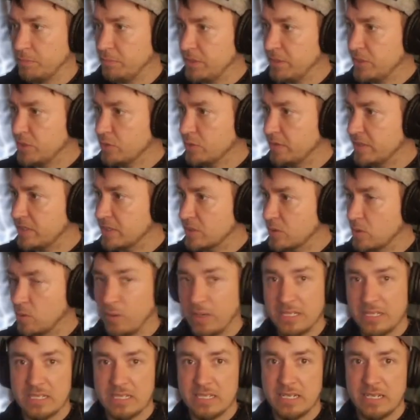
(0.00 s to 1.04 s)
I'm pretty sure there's a
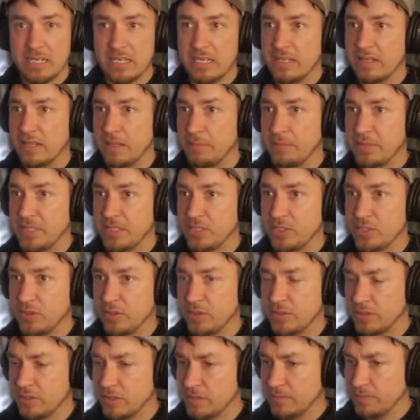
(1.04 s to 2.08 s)
quest here that
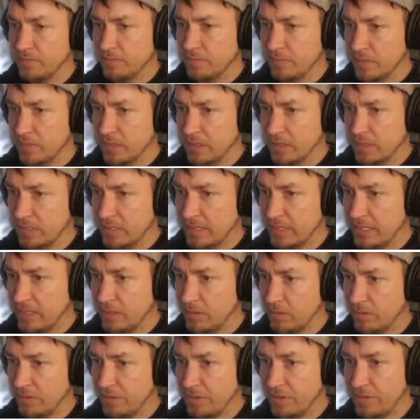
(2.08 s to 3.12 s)
means you can
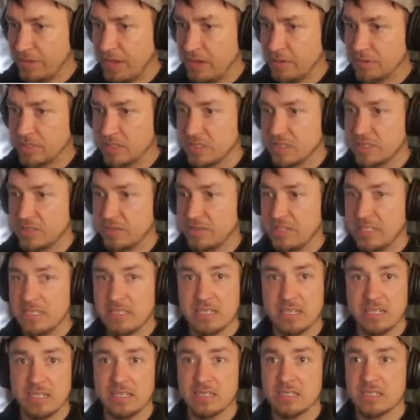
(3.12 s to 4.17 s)
kill thousands of
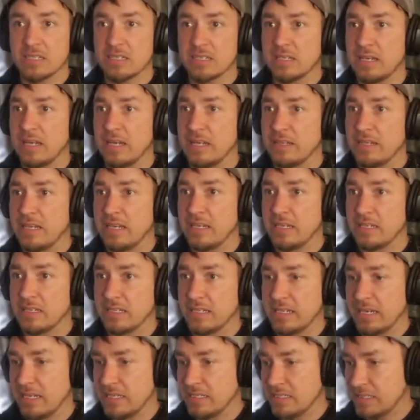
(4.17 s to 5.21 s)
these things and
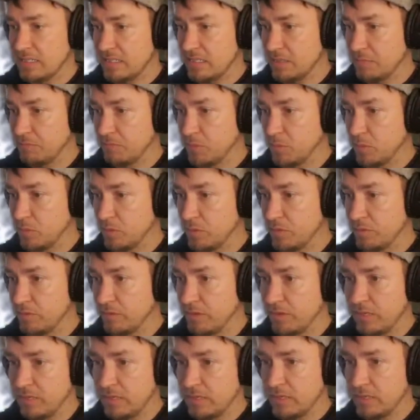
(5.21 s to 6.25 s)
then get some reward
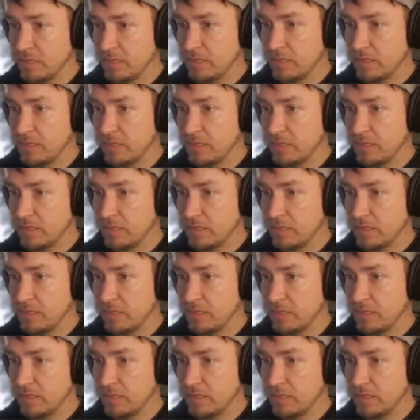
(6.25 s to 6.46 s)
for it.